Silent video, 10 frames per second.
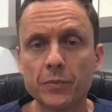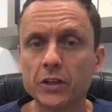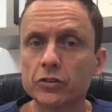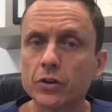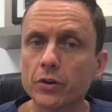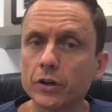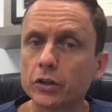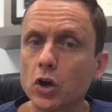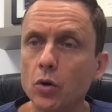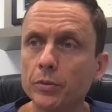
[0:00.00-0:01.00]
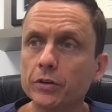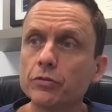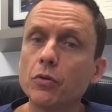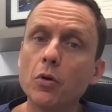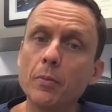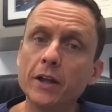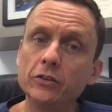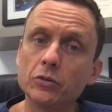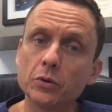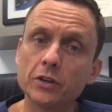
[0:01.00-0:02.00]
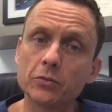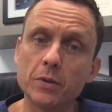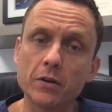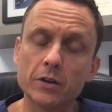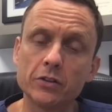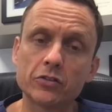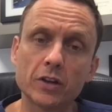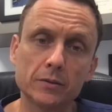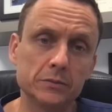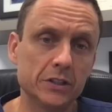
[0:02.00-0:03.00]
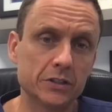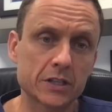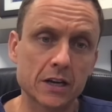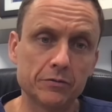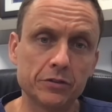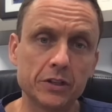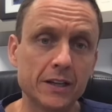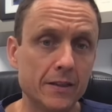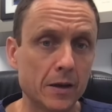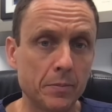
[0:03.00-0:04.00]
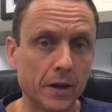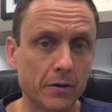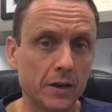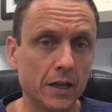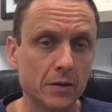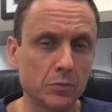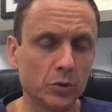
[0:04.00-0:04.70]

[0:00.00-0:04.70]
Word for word: it's not uncommon for men to experience some discomfort in their perineum,